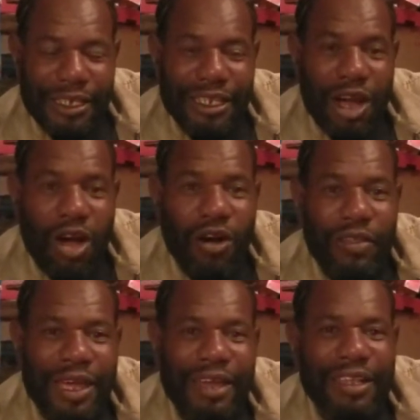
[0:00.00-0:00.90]
No,
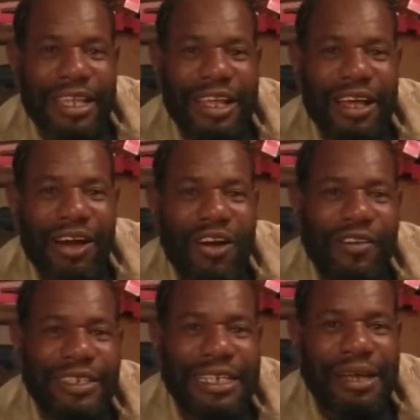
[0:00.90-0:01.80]
they're
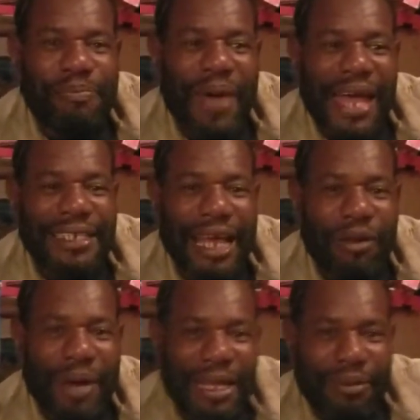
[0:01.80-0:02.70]
hungry set the backside of
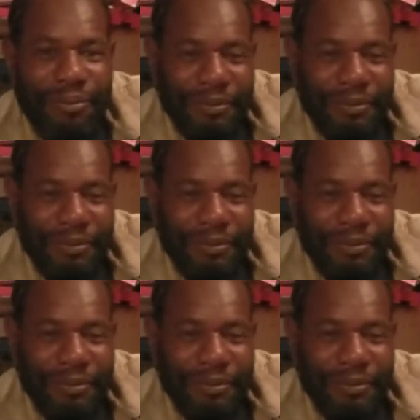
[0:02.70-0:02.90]
them.